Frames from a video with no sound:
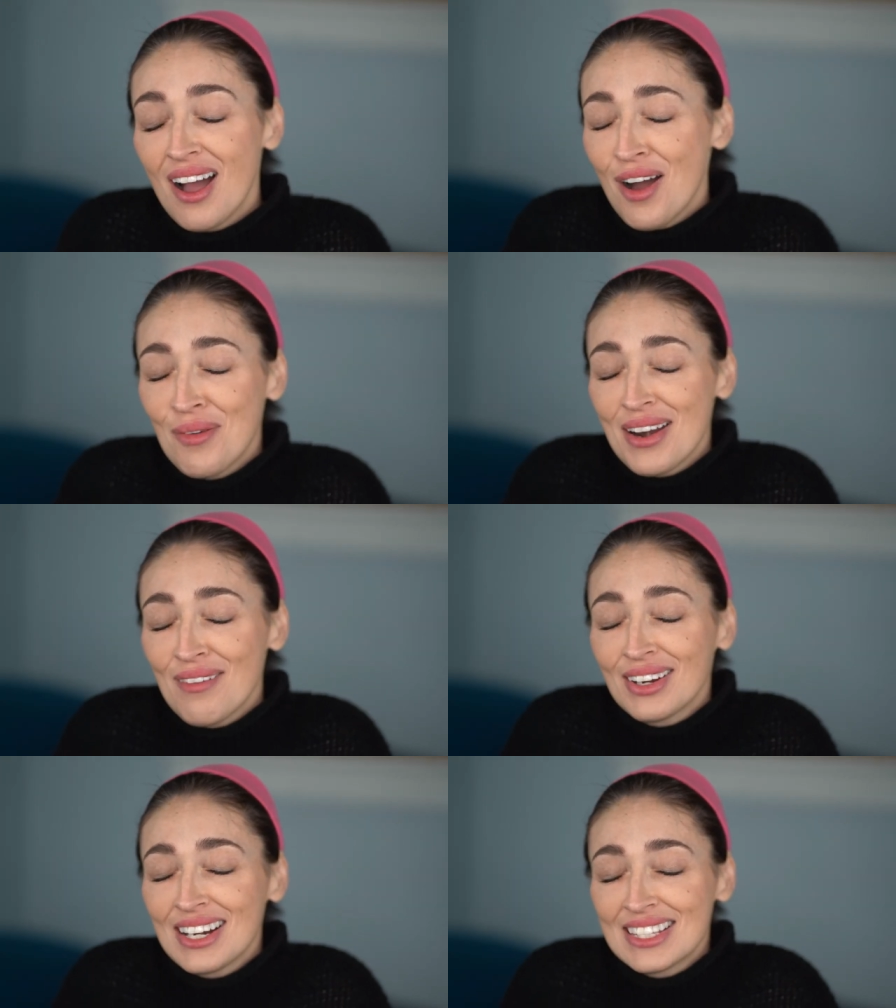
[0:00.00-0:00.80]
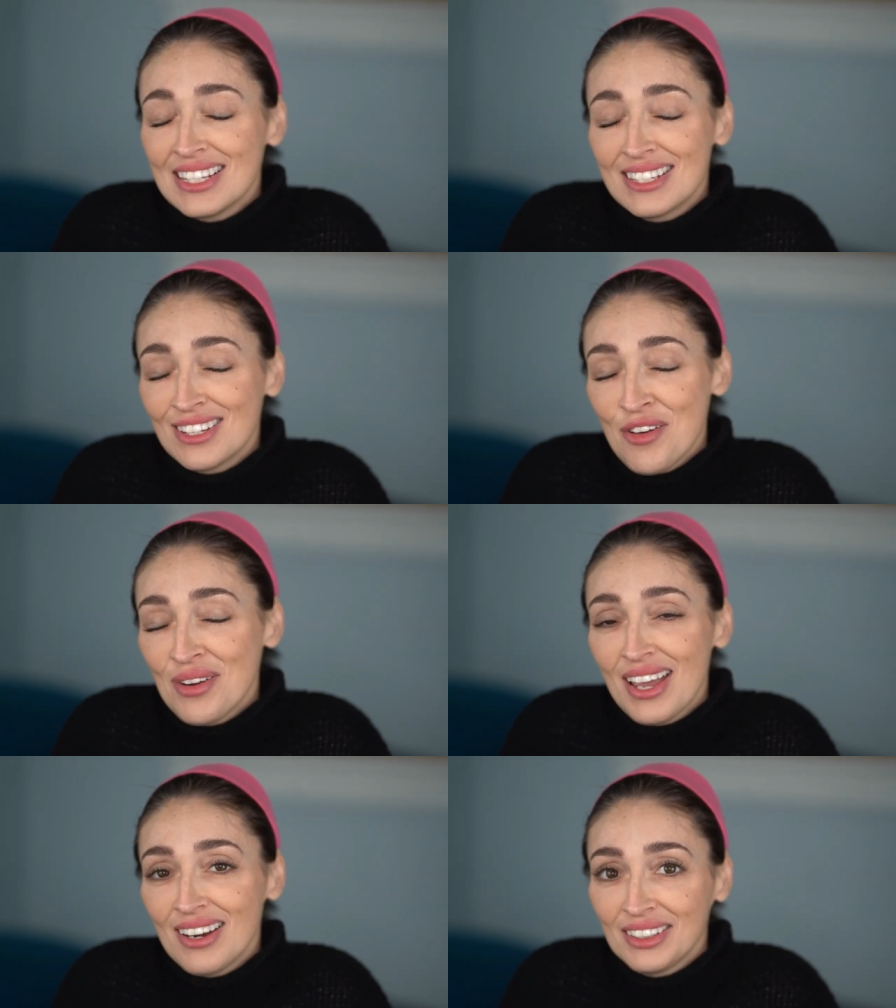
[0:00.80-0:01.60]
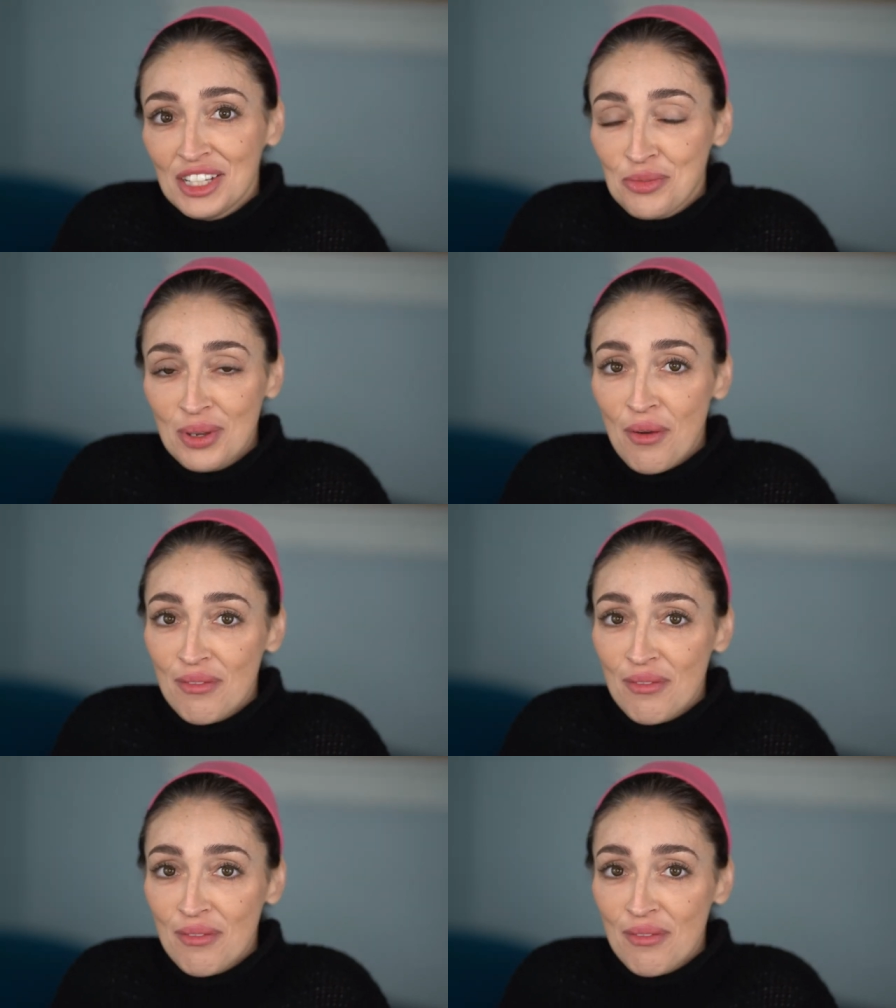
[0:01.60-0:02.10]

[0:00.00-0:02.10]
"Oh, we're never going to see snow again unless we go